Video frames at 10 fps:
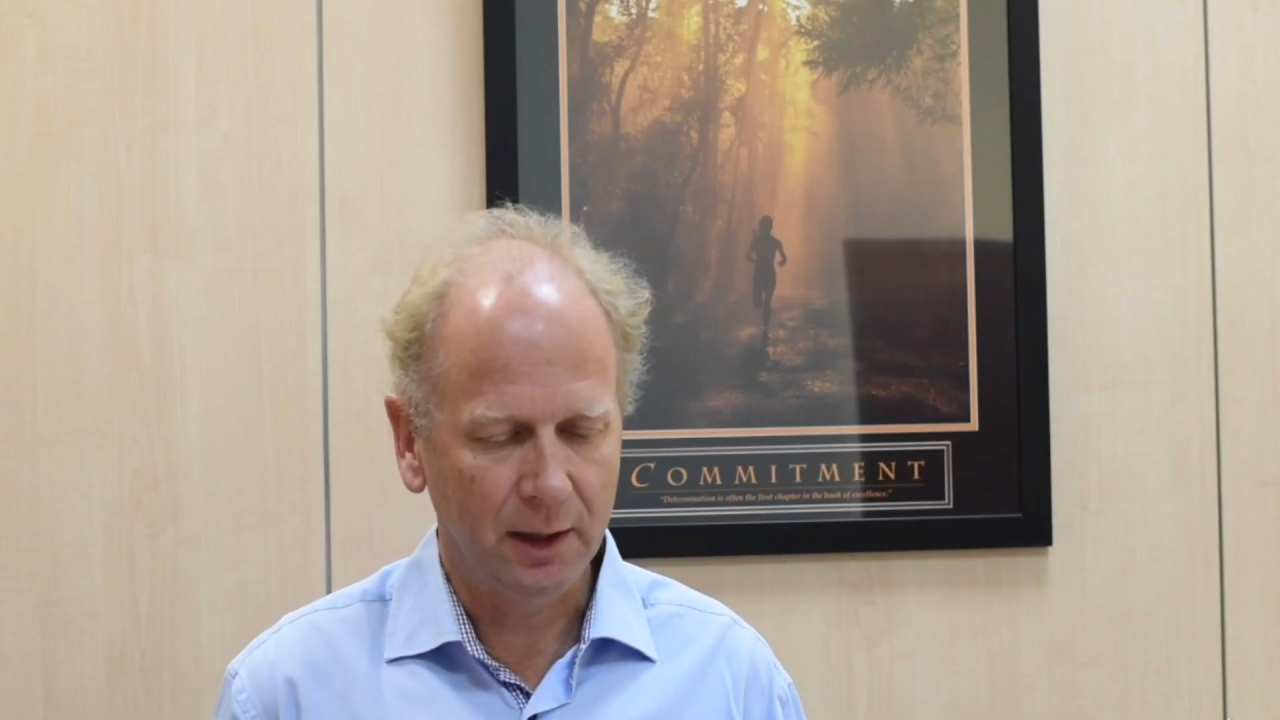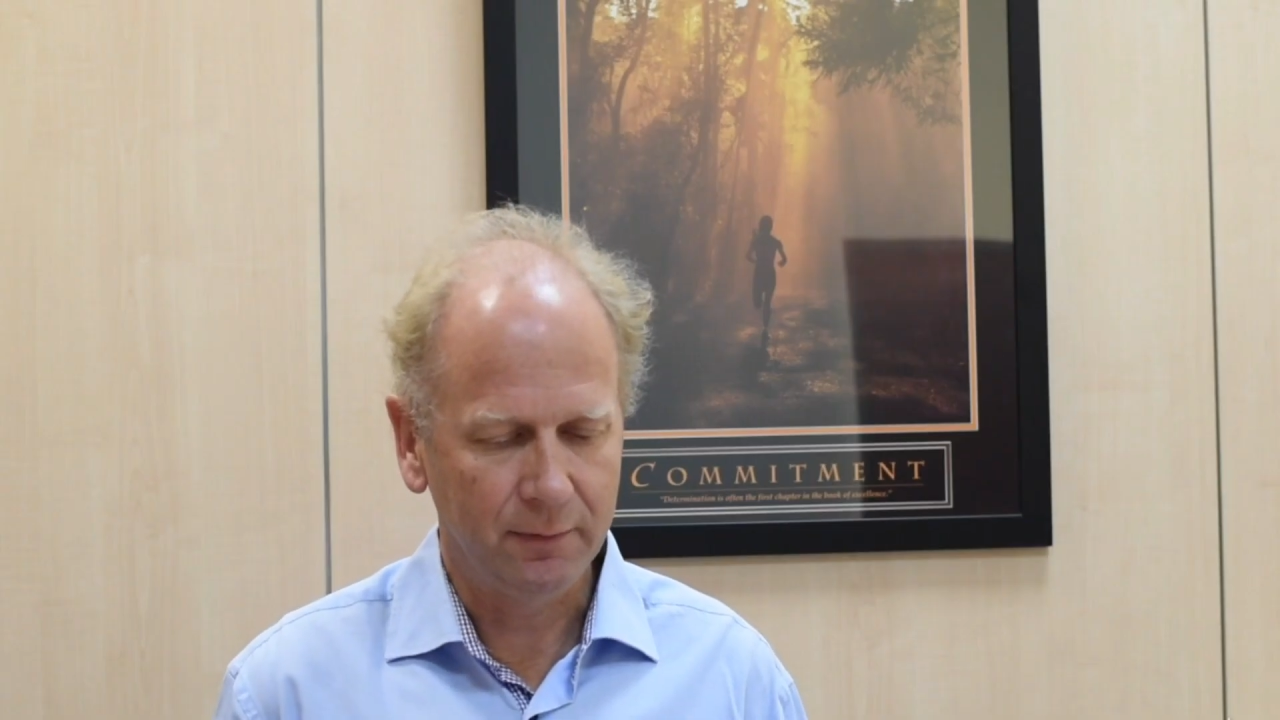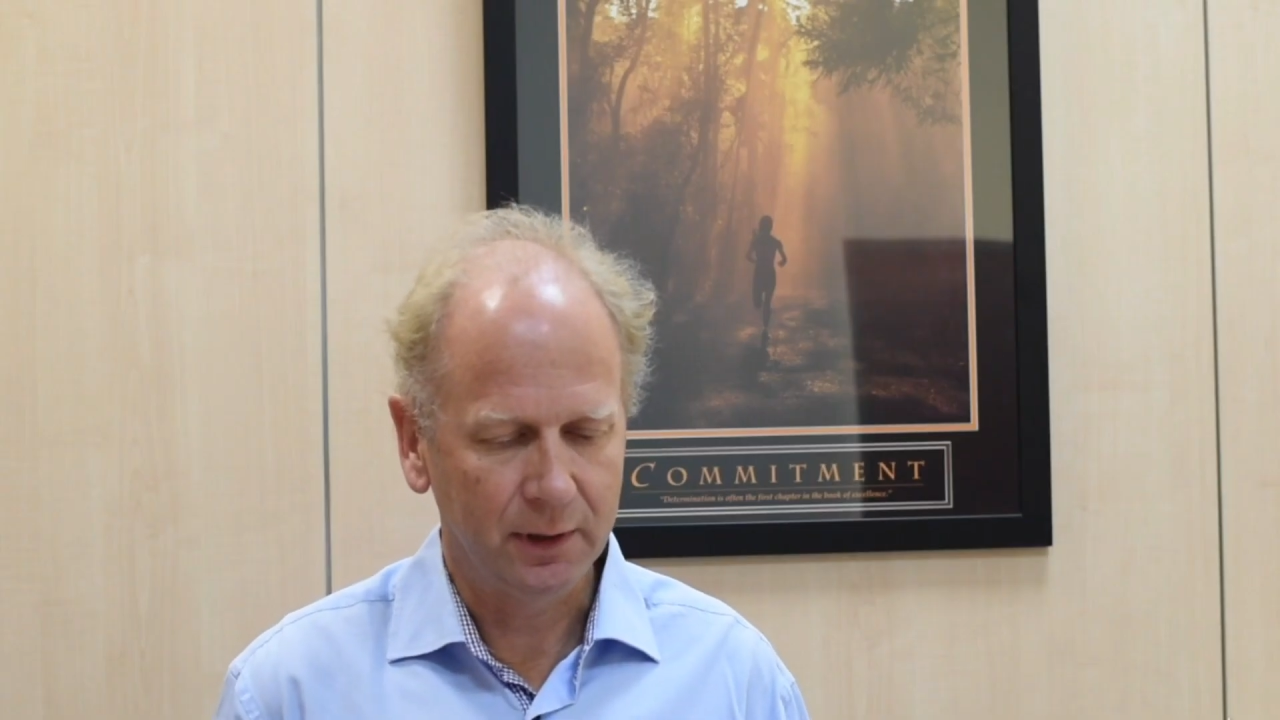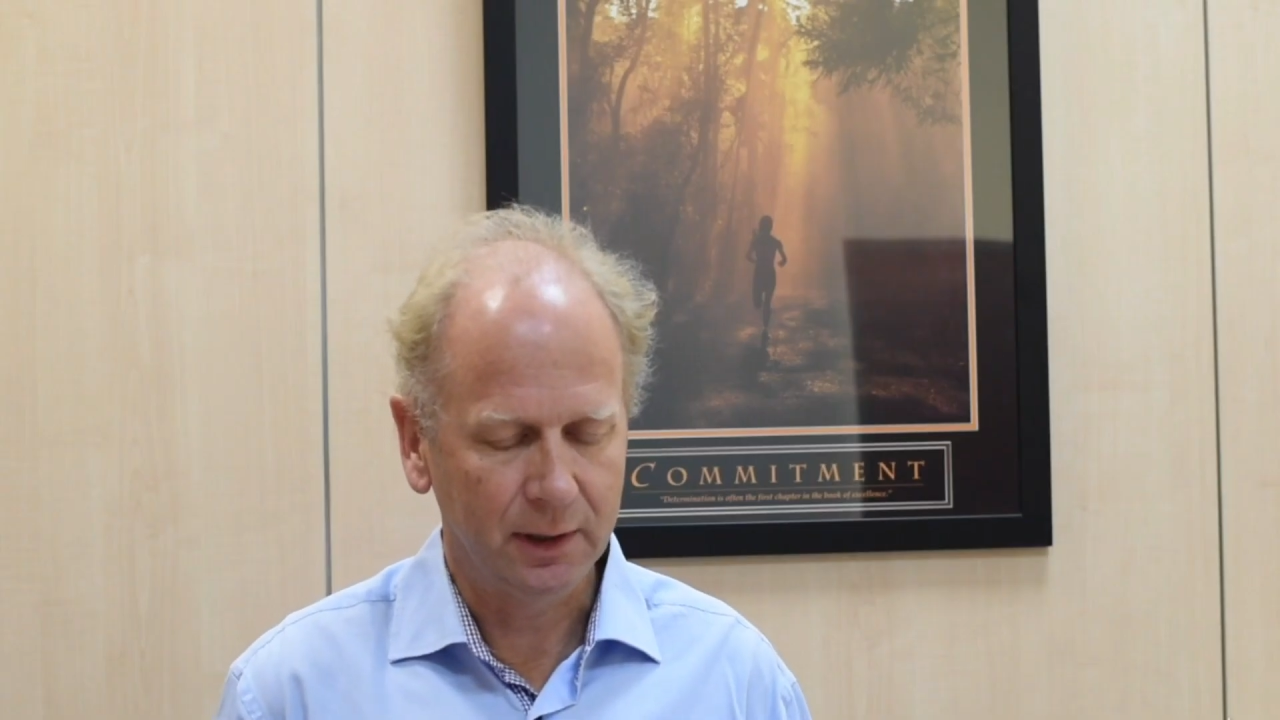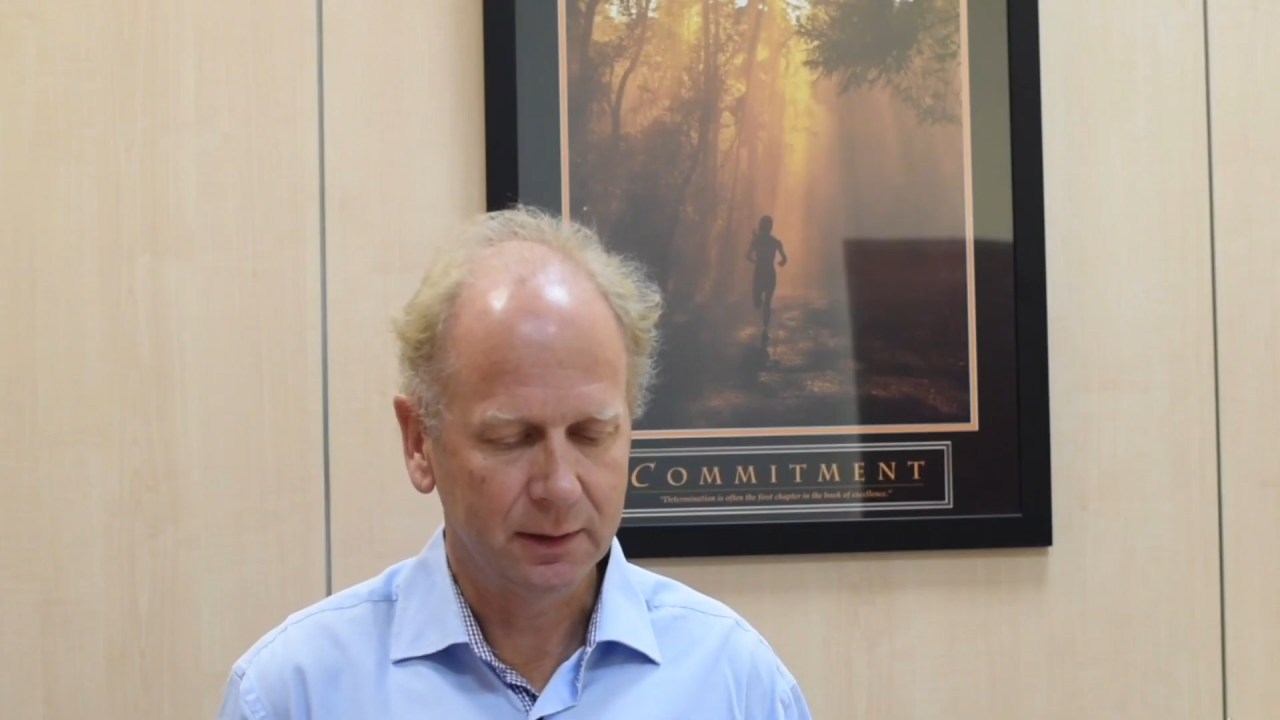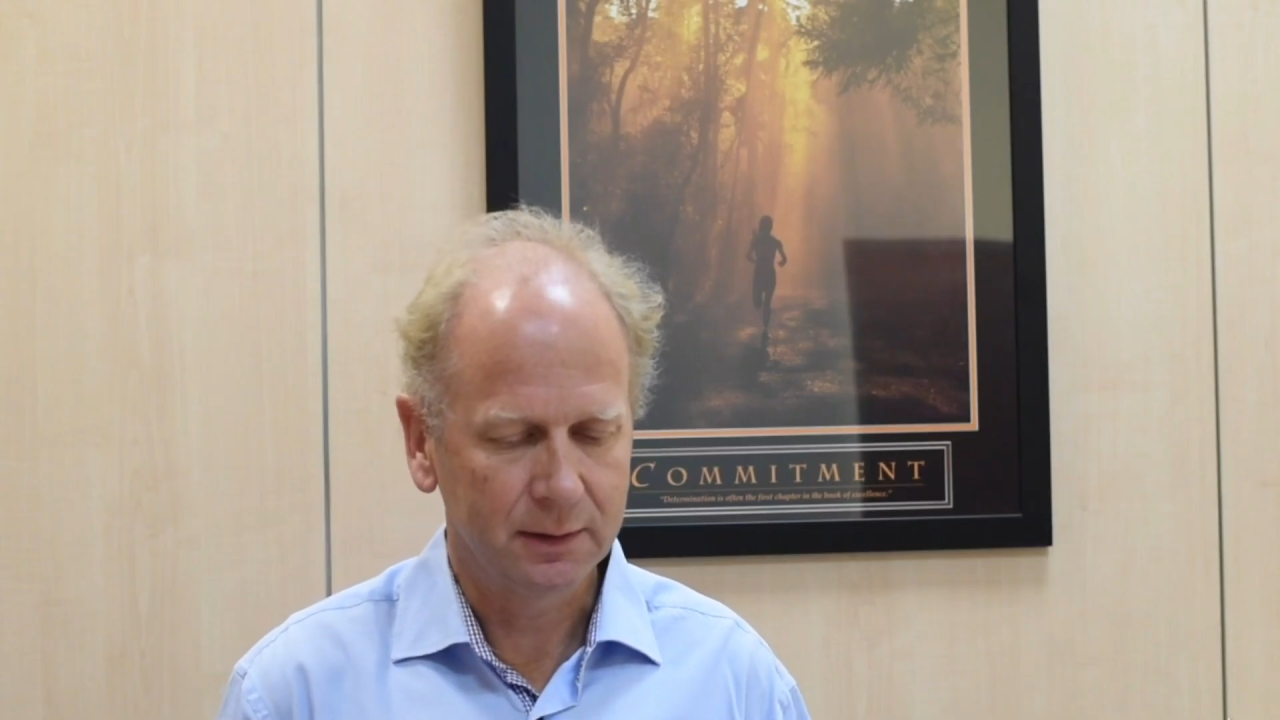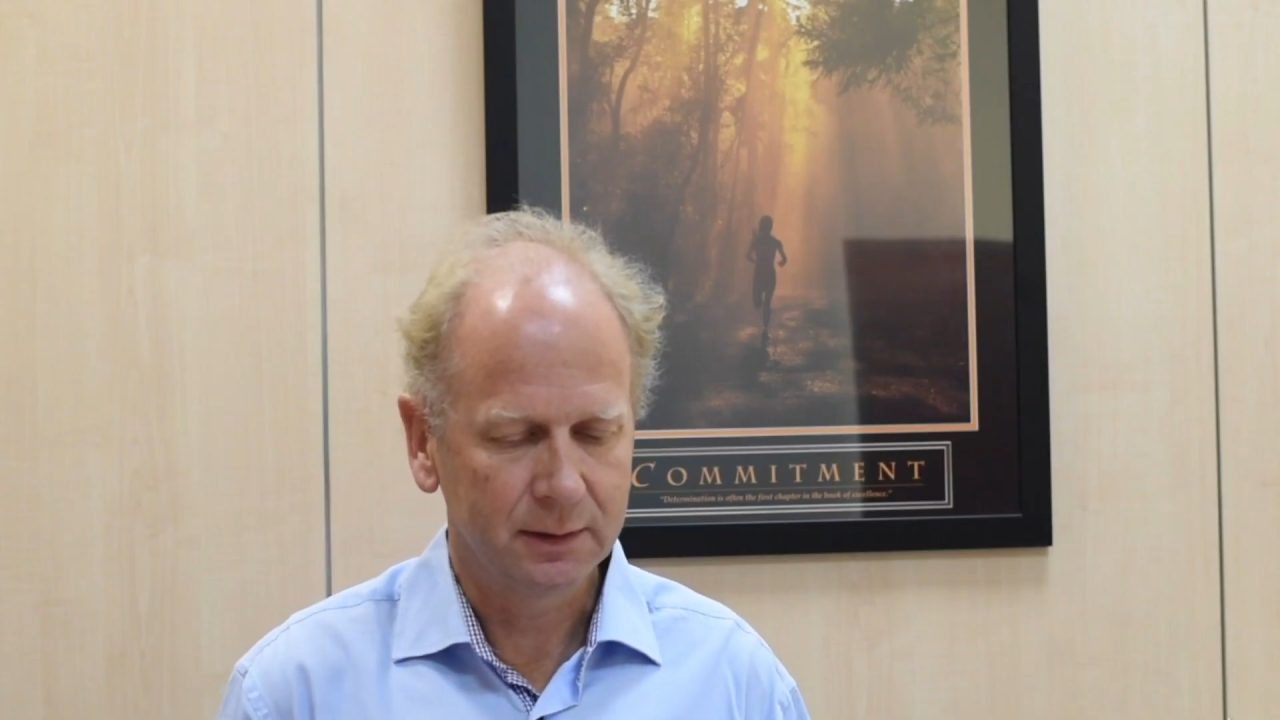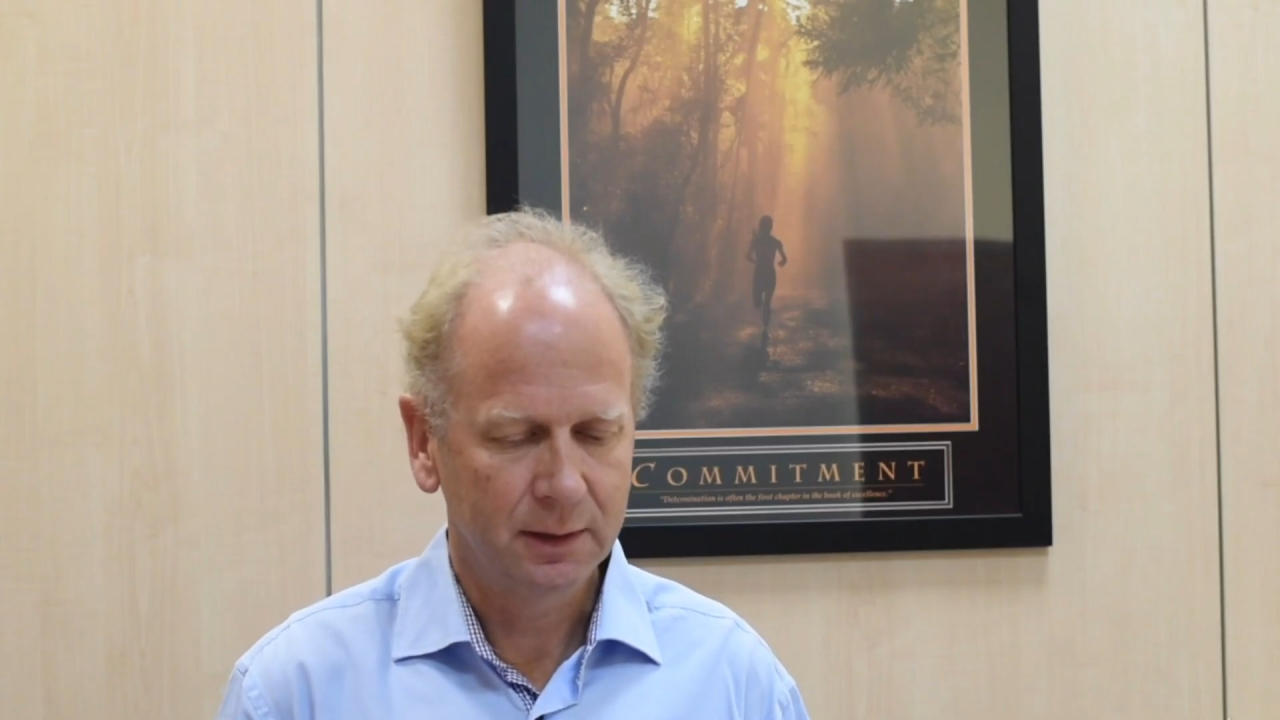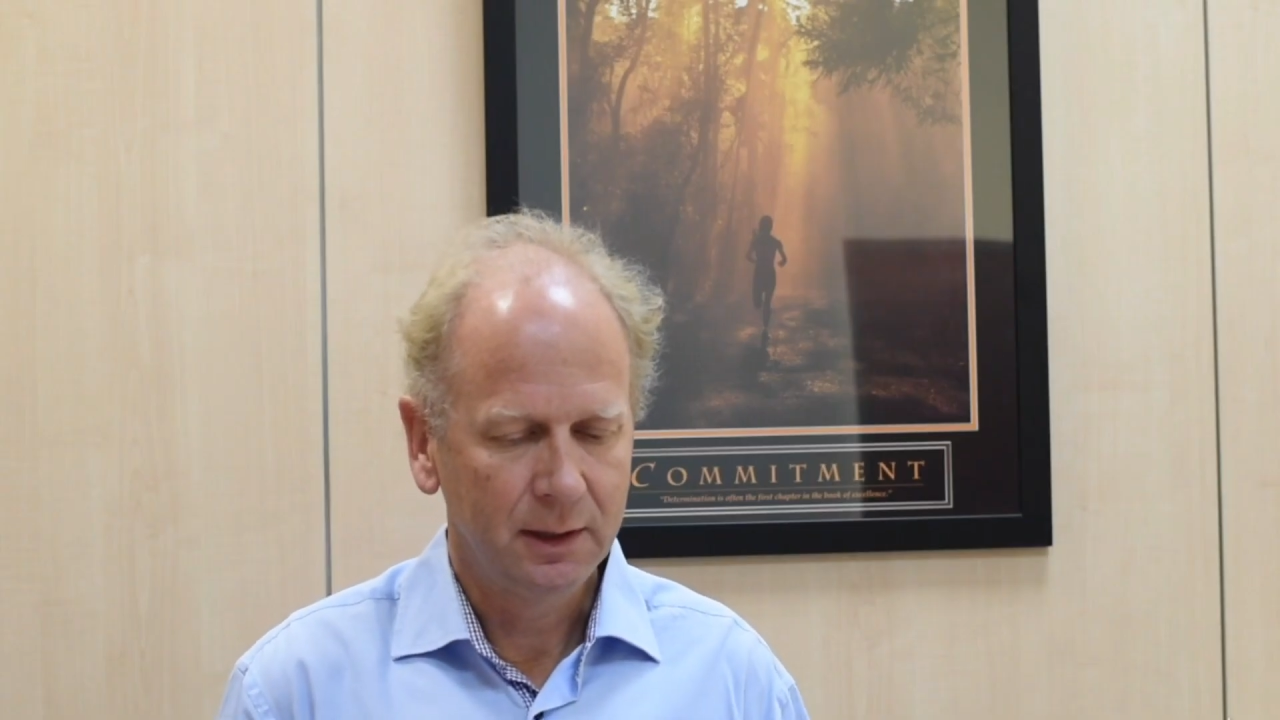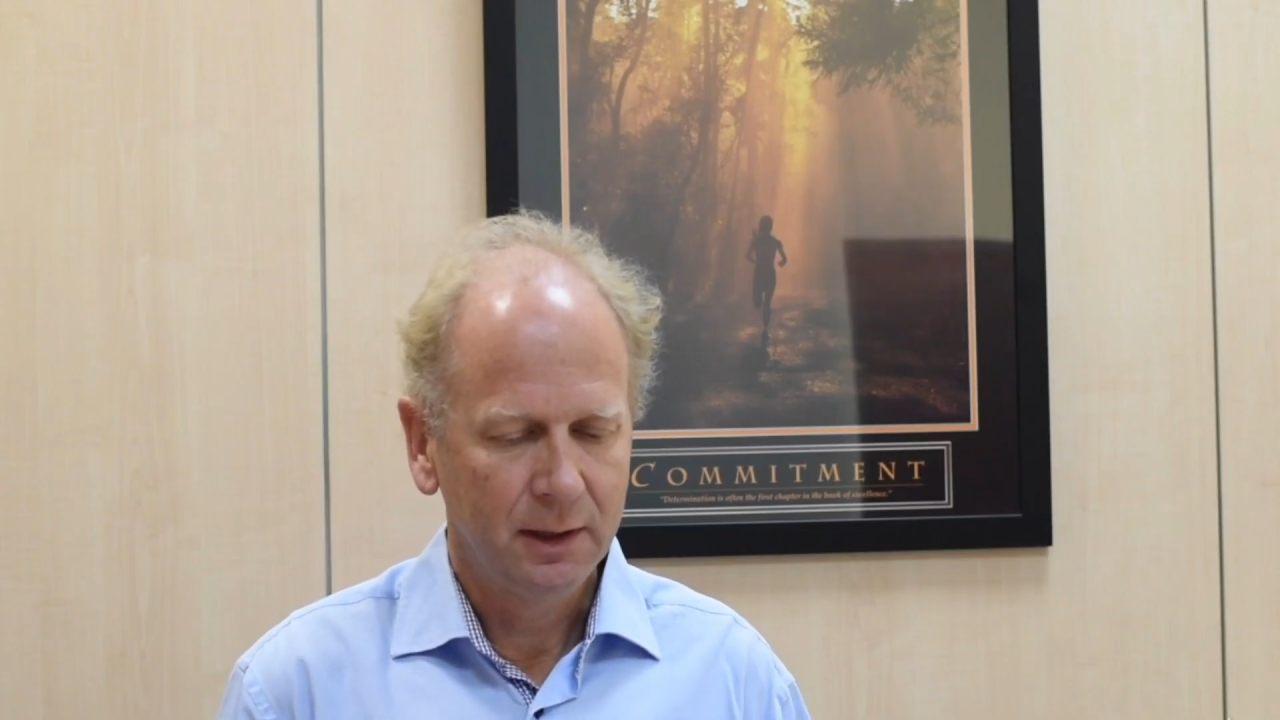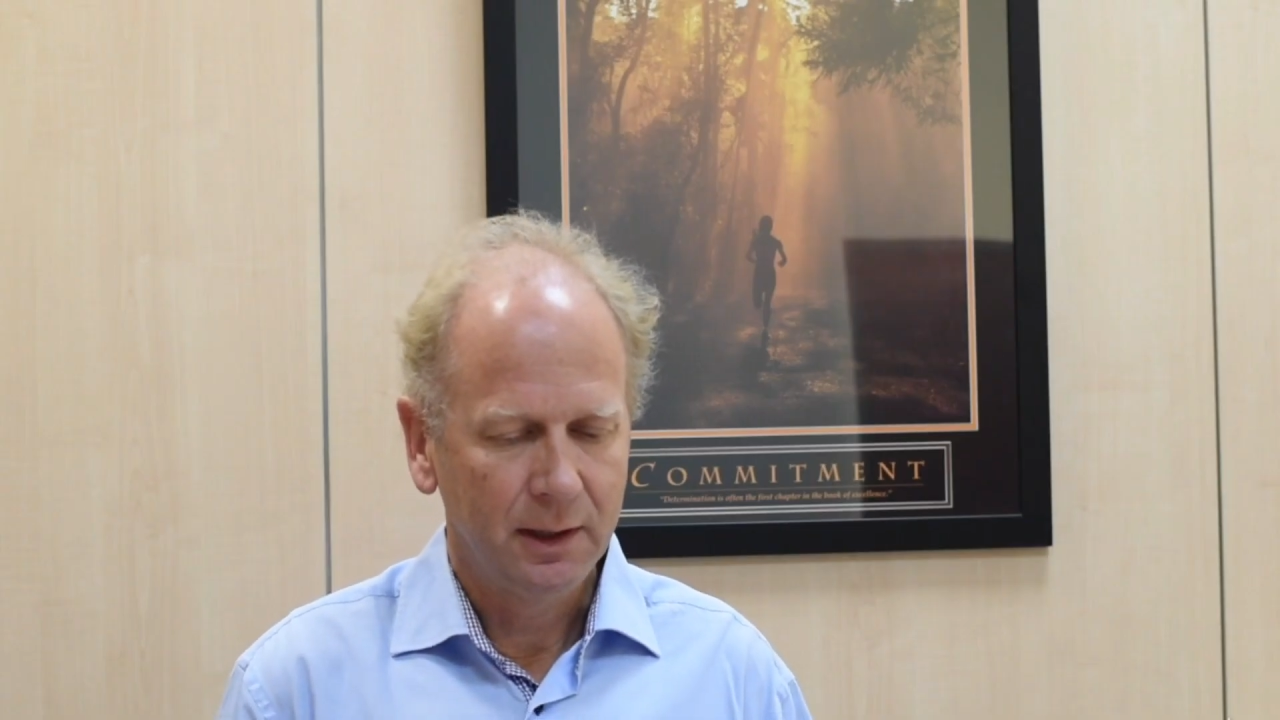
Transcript: governance,